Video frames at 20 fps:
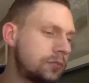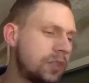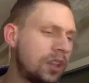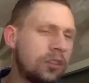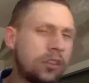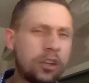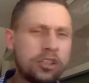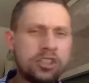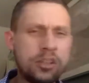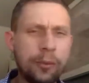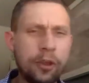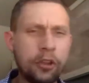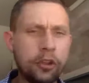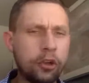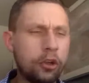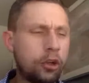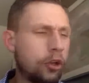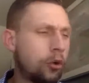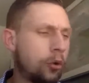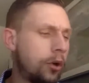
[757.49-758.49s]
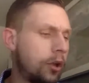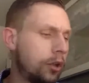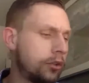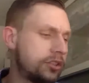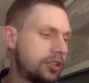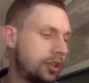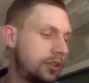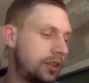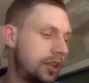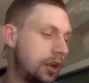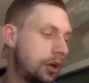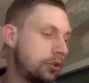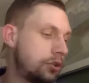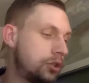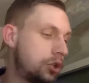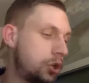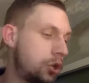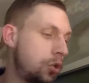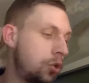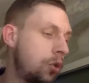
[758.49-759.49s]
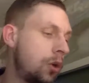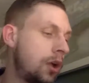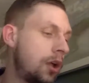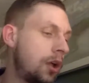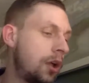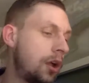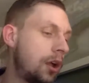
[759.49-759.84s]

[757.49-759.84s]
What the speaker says: And there's some other good oils in there too.